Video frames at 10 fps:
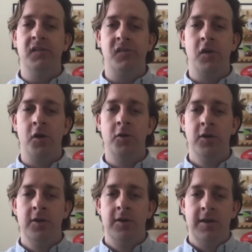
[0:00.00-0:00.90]
So
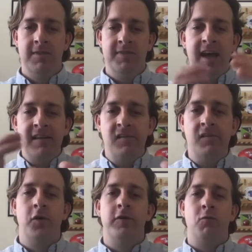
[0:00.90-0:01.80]
that's
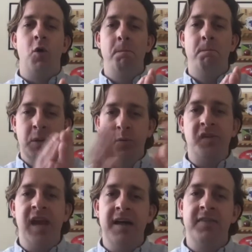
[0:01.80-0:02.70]
sort of what builds
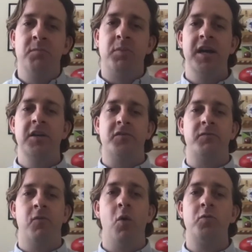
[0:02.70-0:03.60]
out the branch
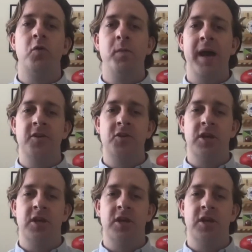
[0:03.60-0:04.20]
fraud rule manager.